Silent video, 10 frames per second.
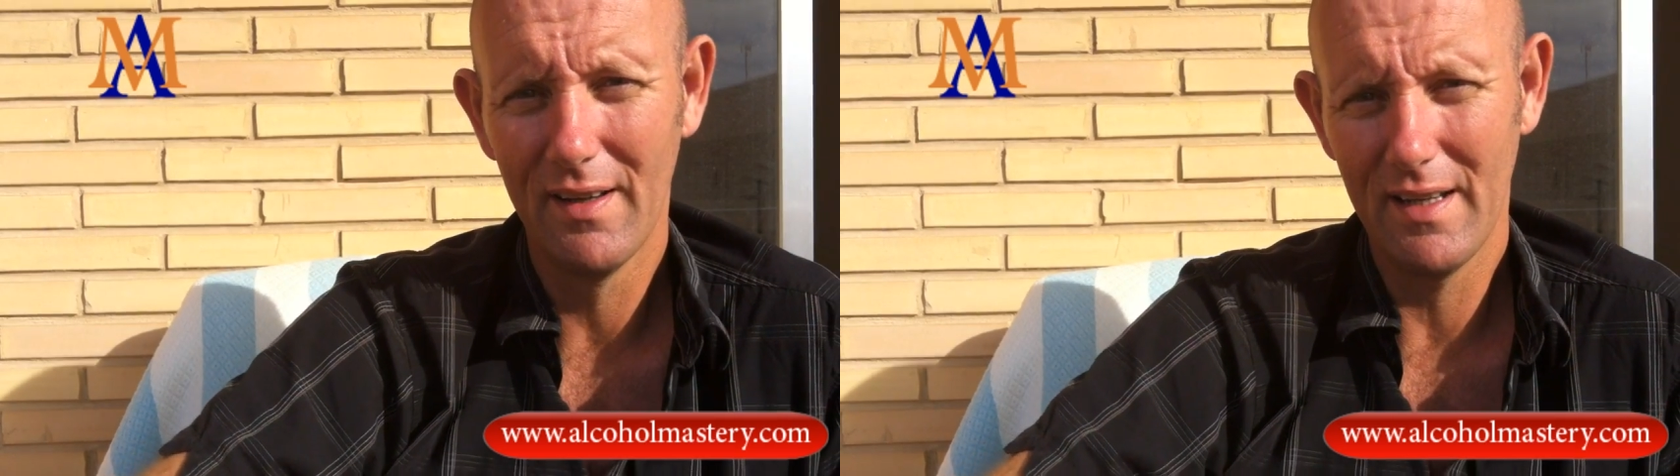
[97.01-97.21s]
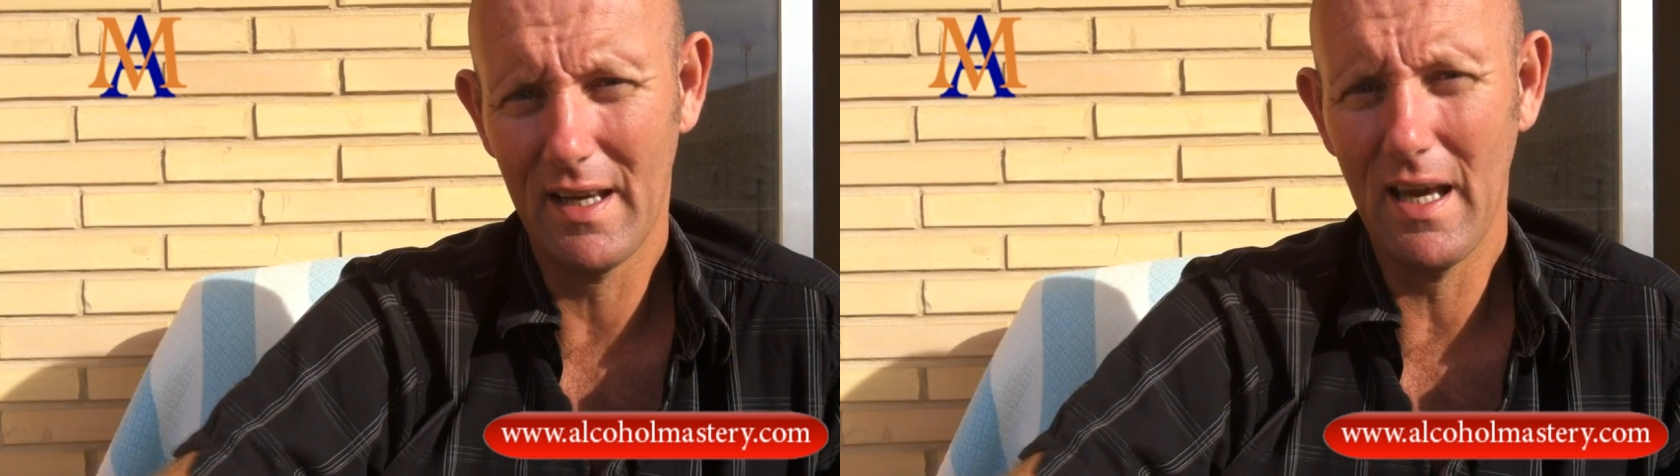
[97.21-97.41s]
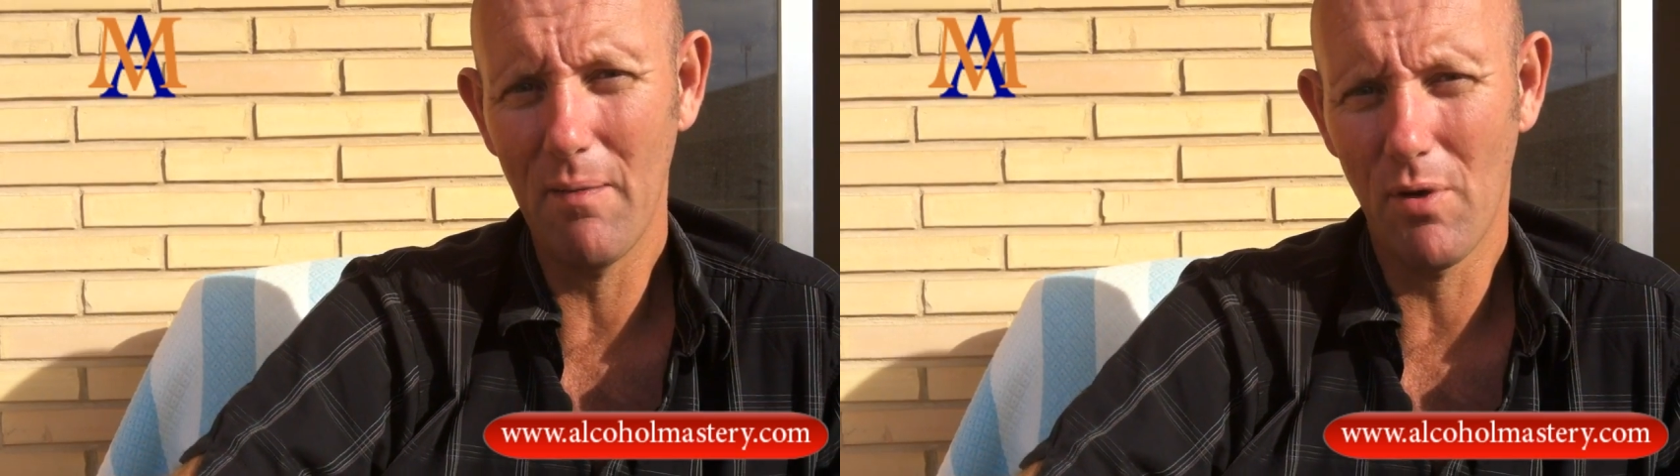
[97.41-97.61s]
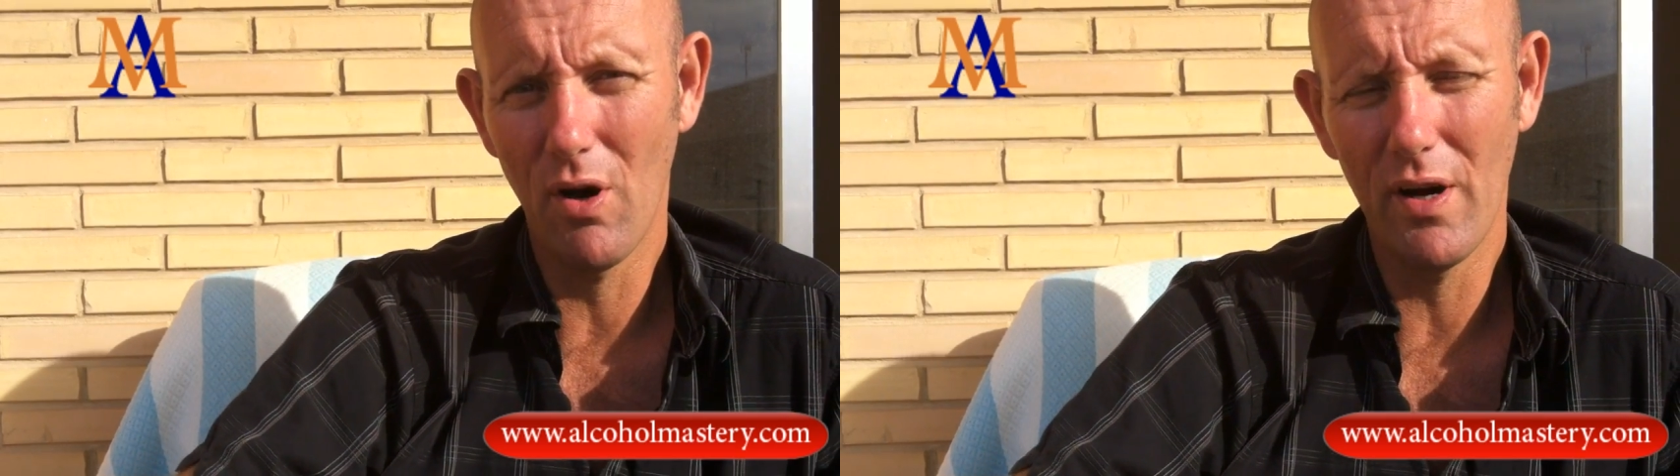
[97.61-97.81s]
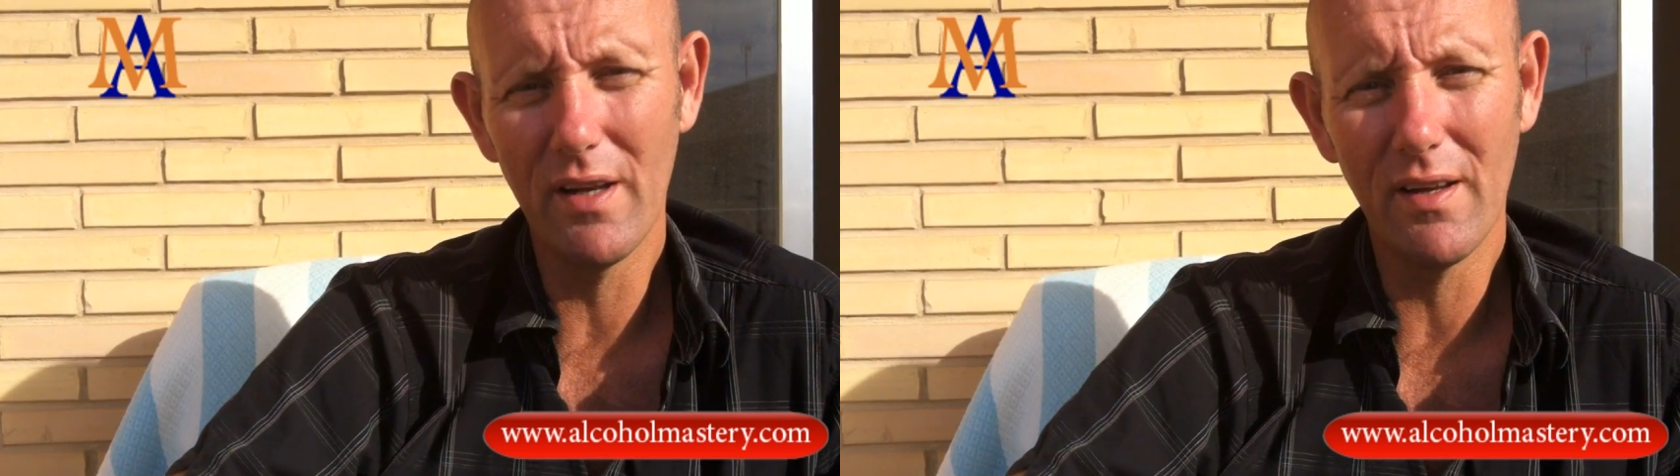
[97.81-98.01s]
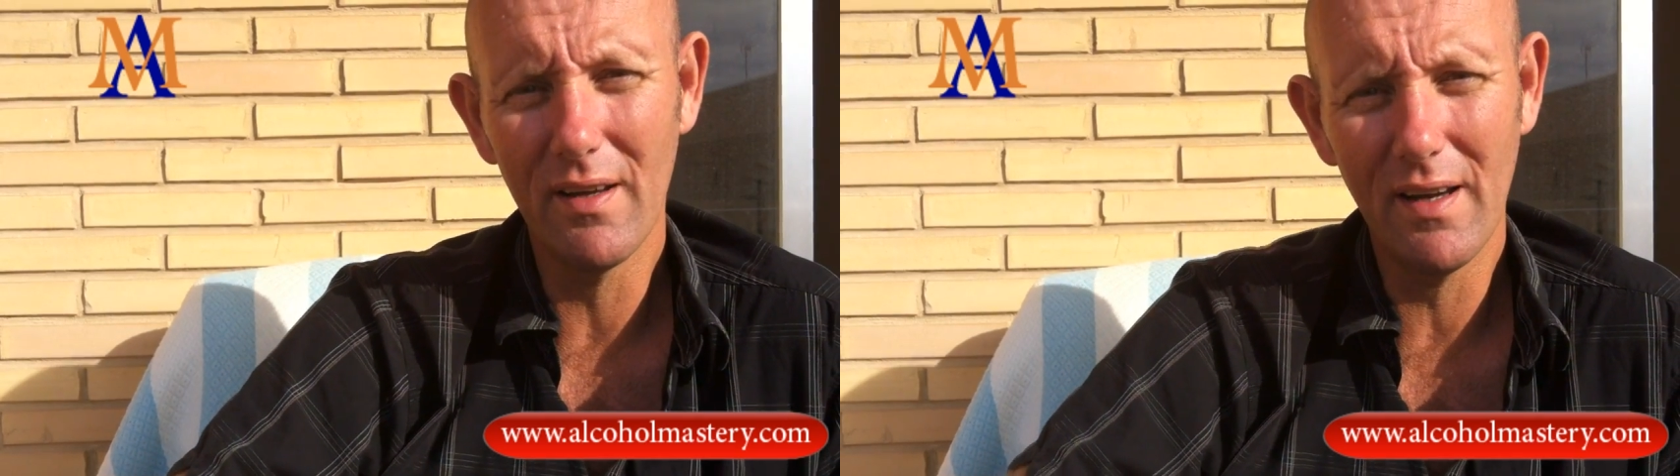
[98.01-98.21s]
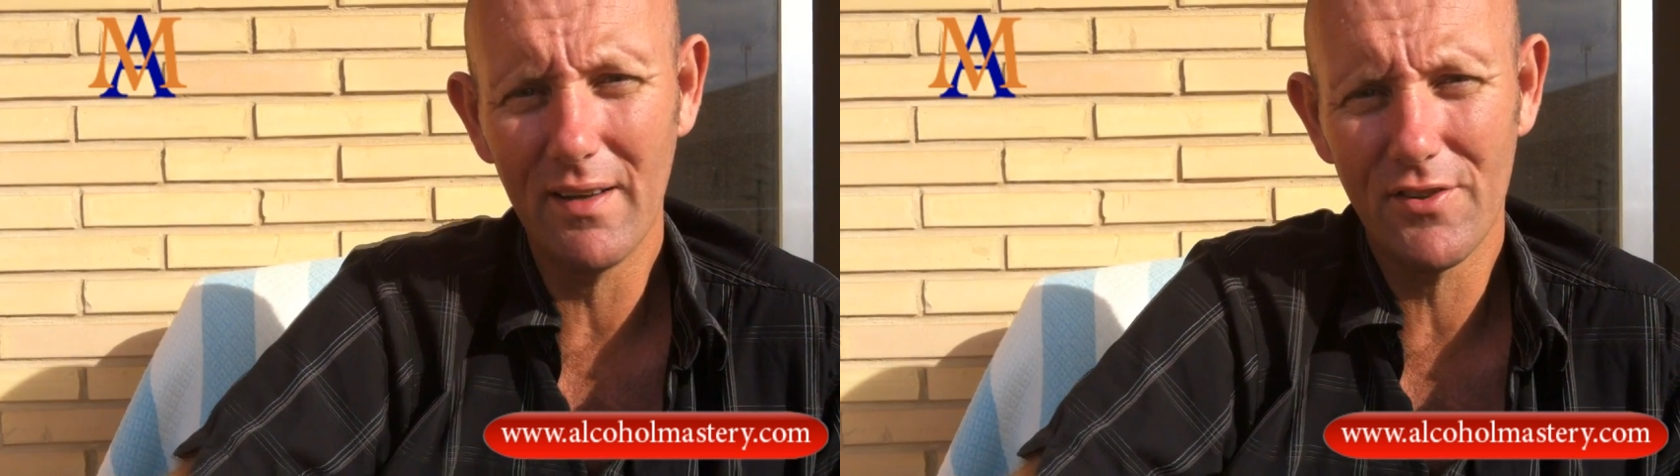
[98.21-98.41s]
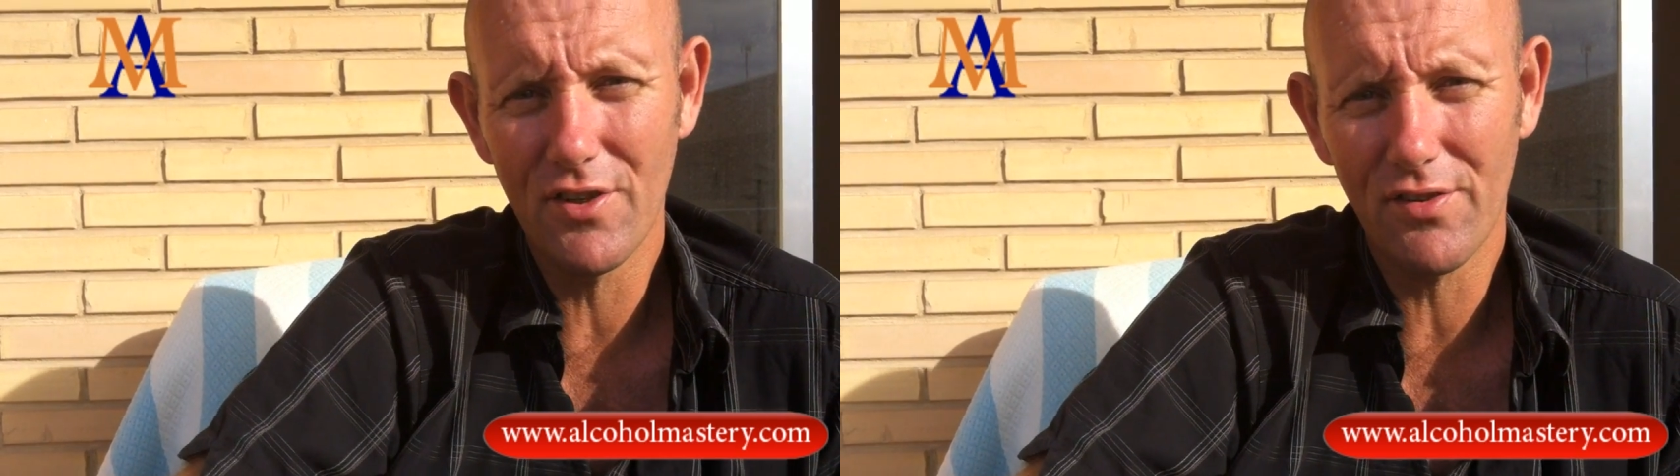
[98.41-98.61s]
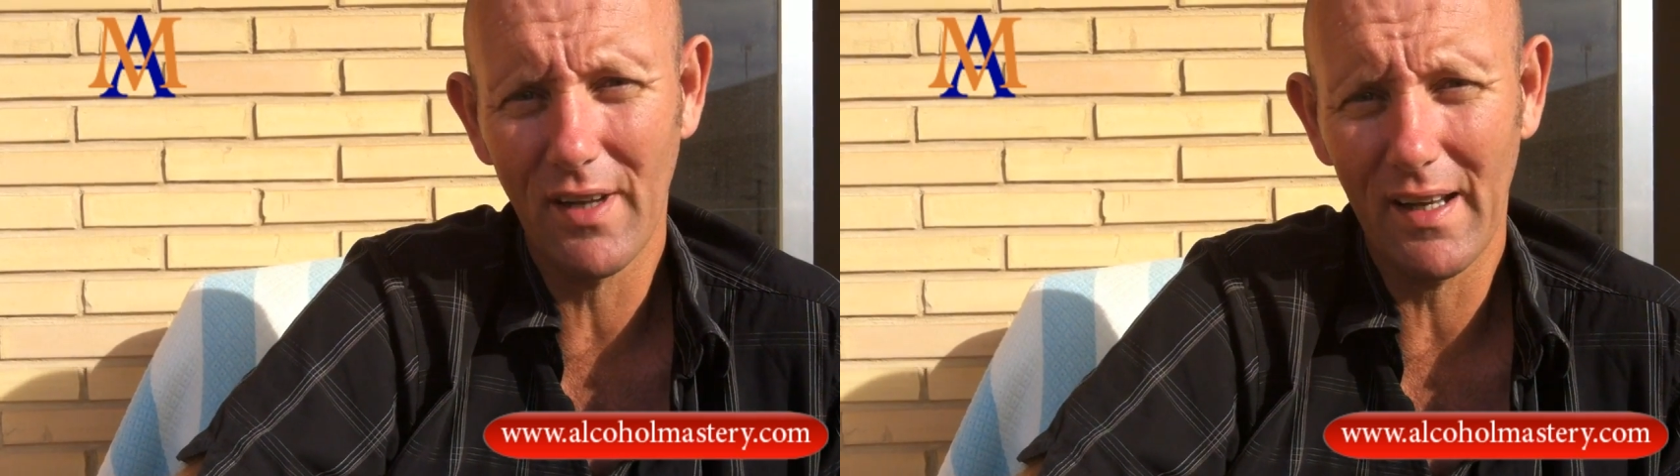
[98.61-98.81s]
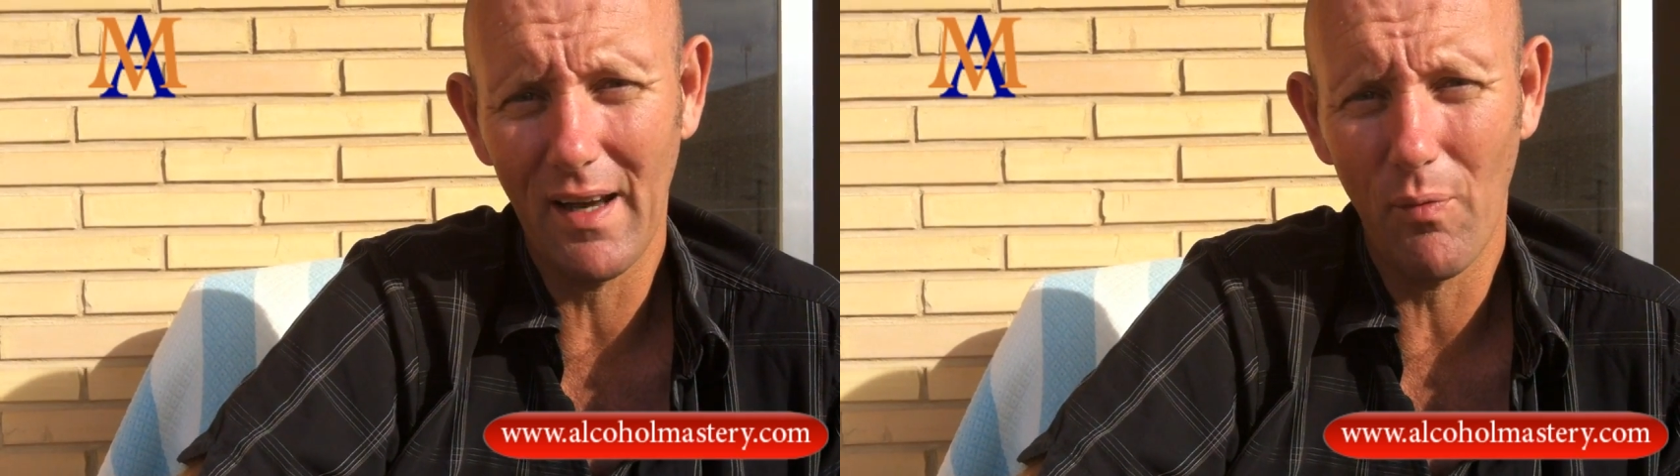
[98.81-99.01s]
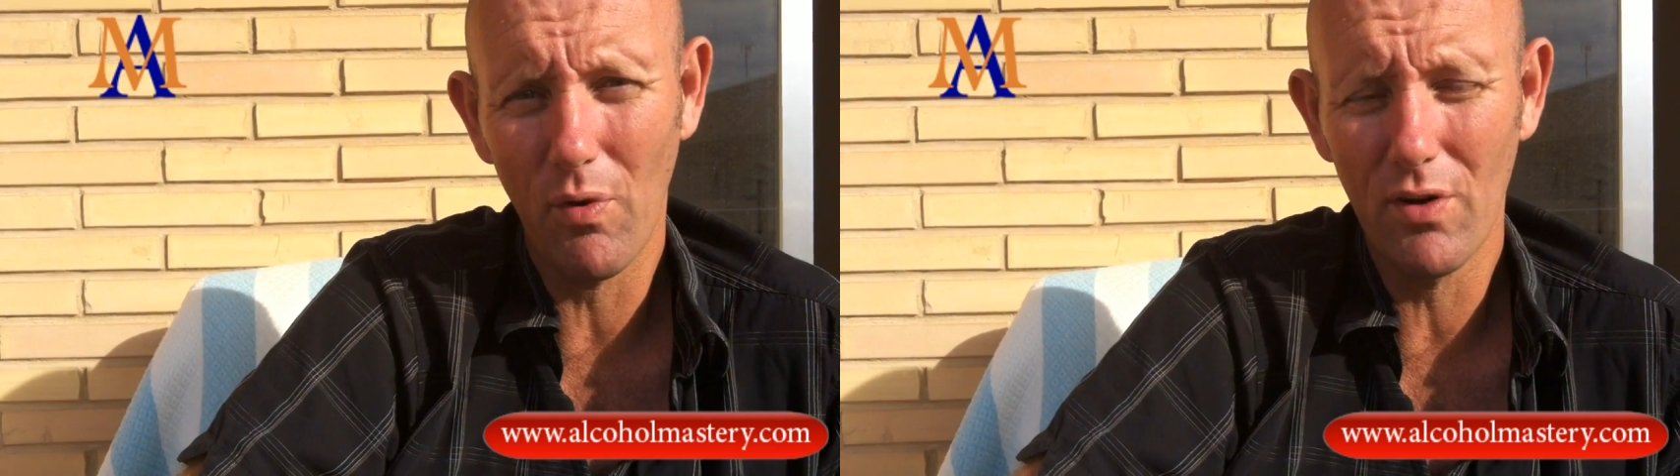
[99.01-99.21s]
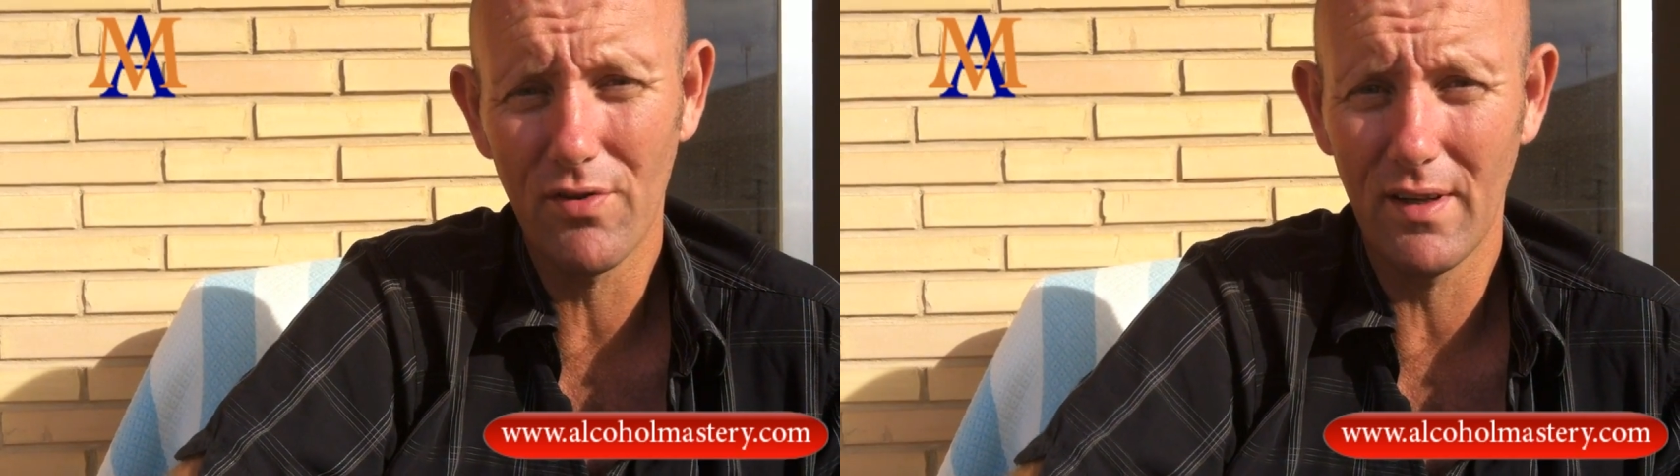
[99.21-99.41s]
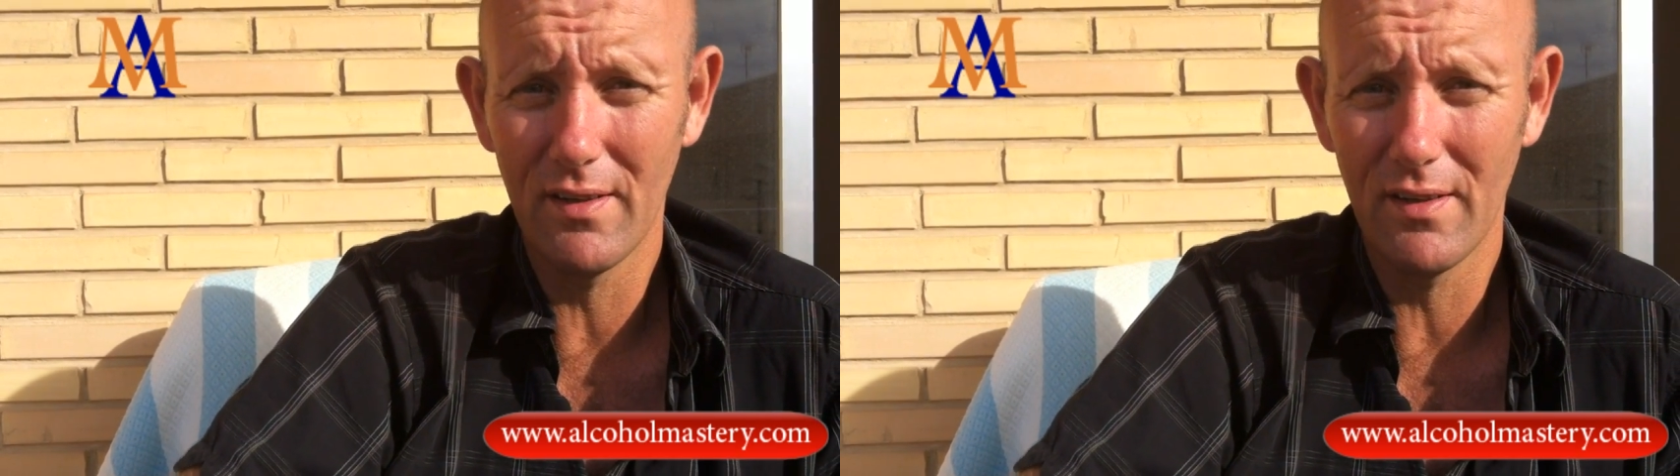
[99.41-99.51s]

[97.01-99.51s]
you keep going, it's just going to get worse,